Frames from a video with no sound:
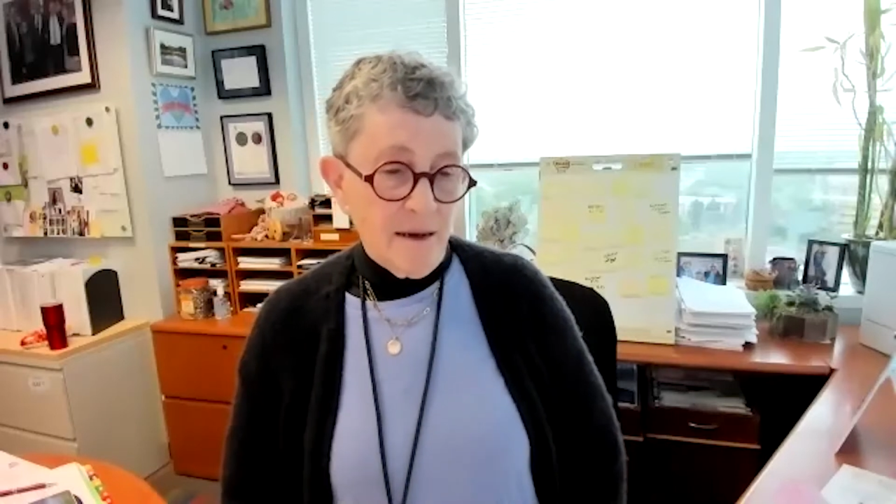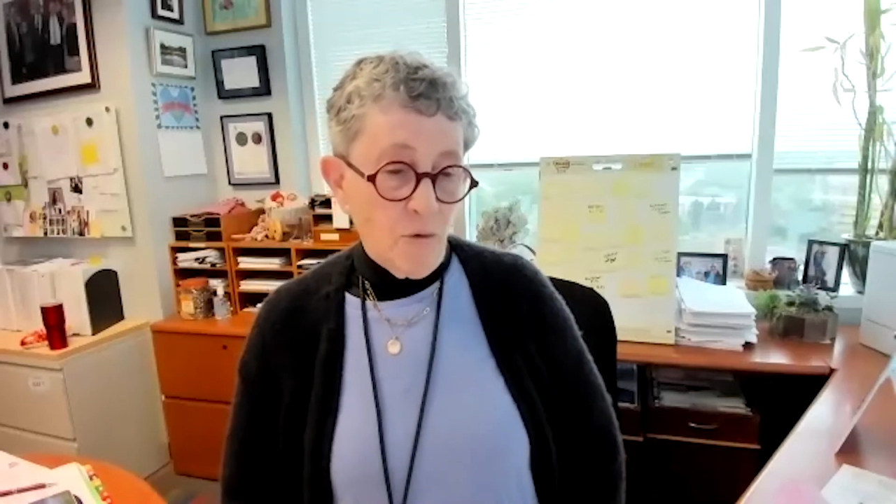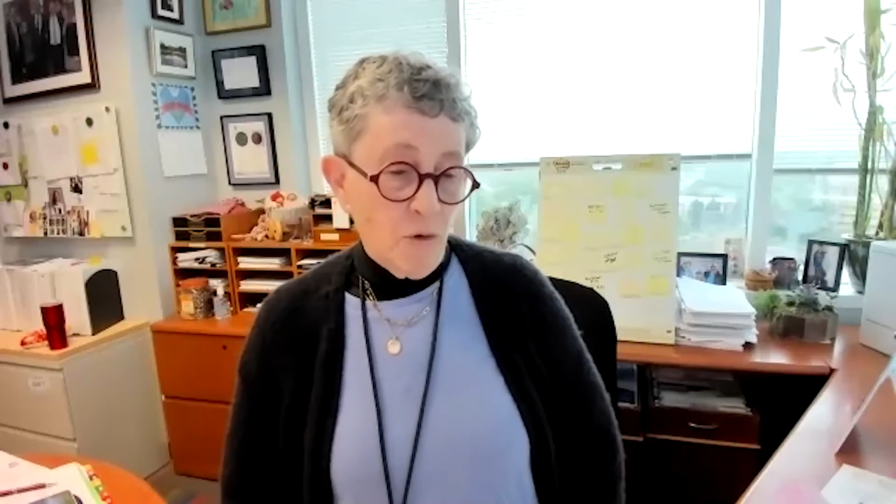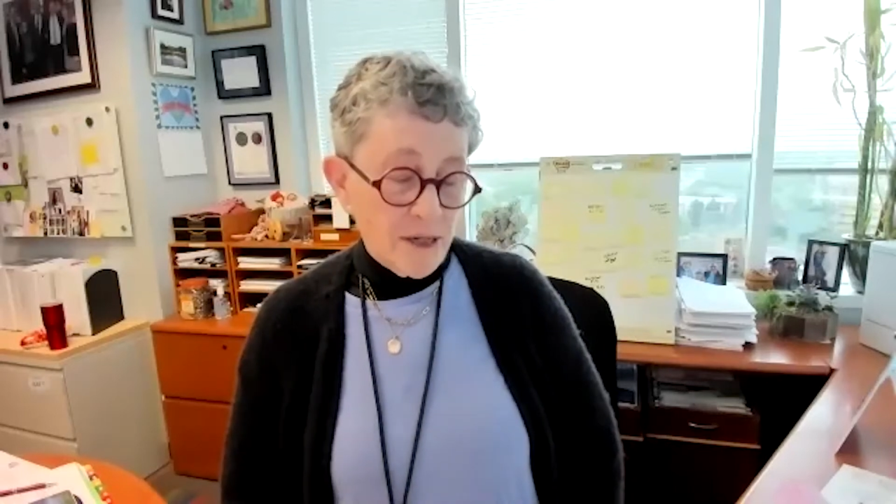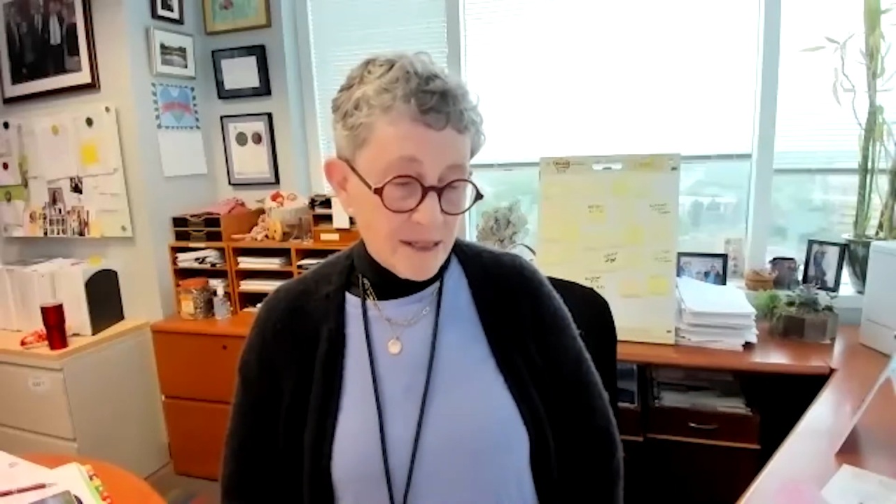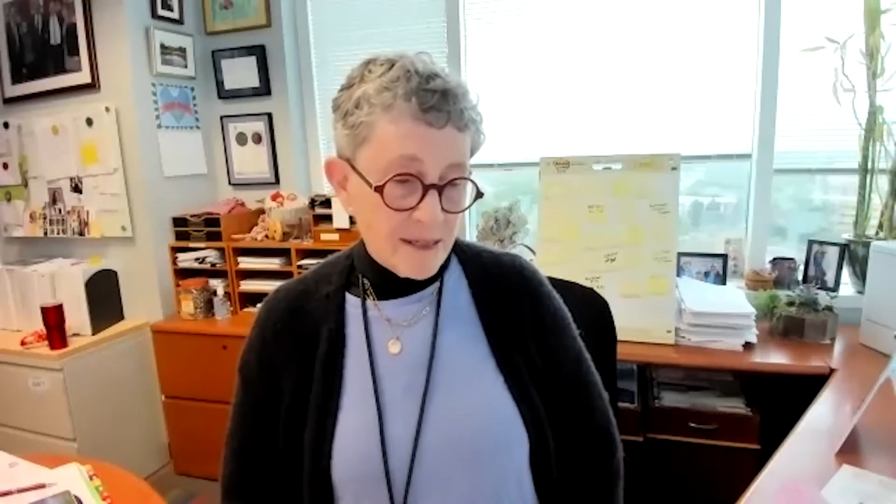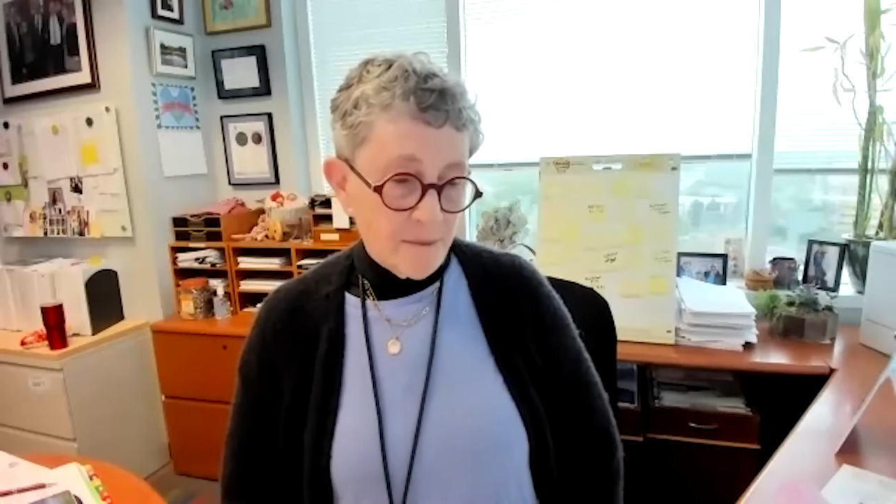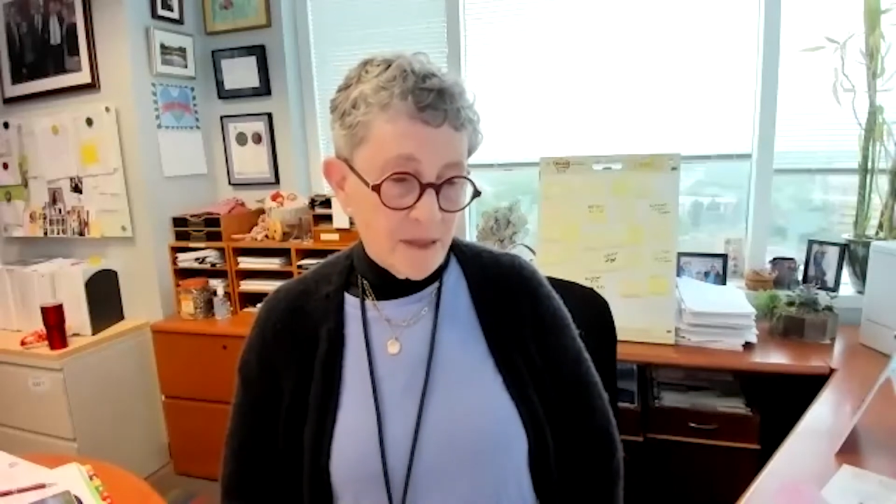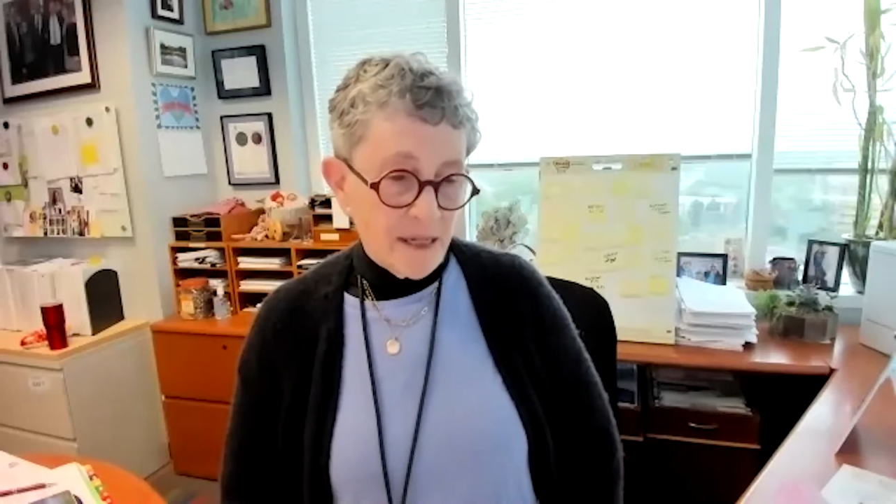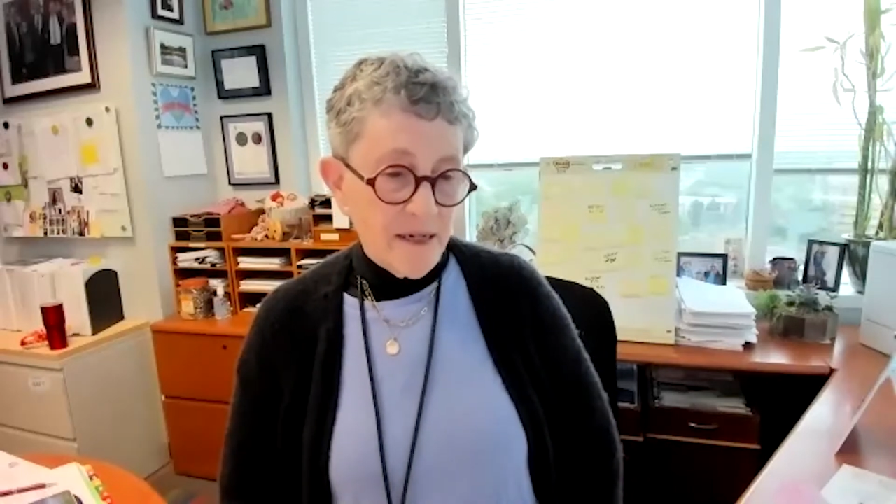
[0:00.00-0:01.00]
or a
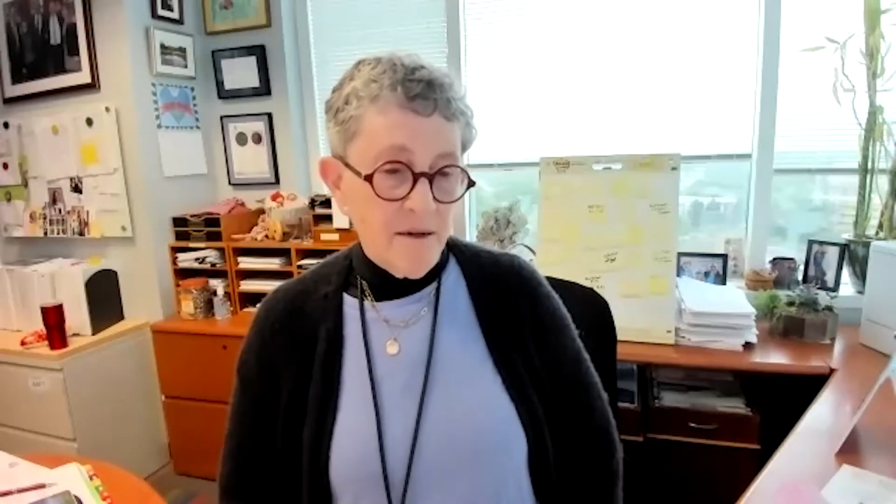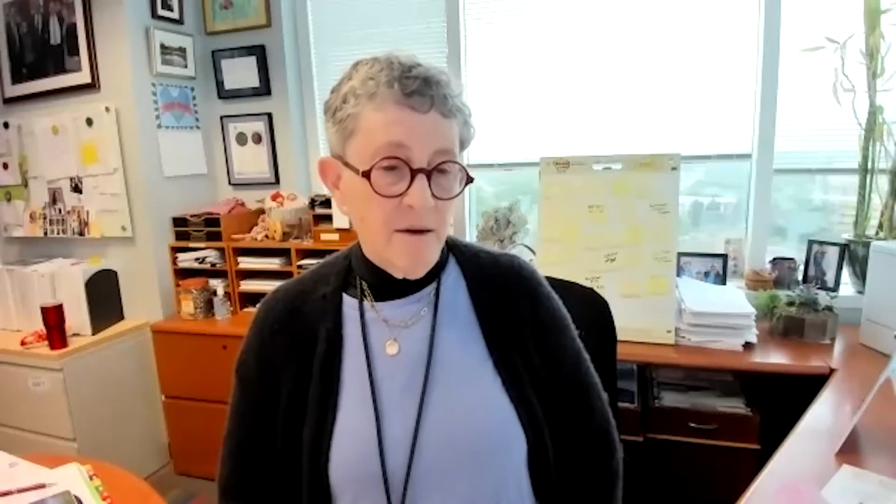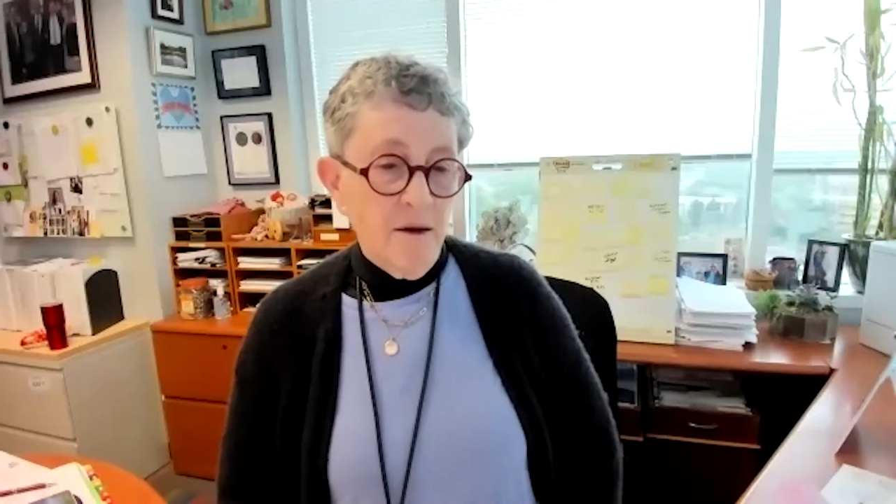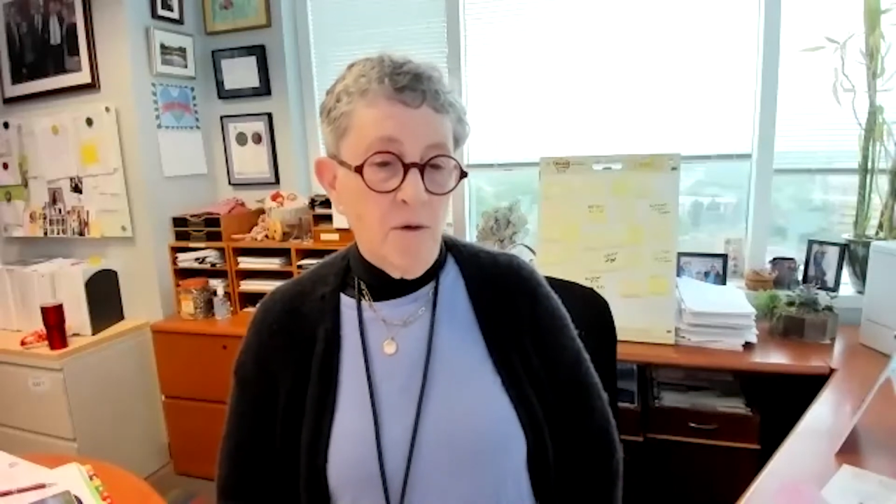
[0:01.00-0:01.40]
sibling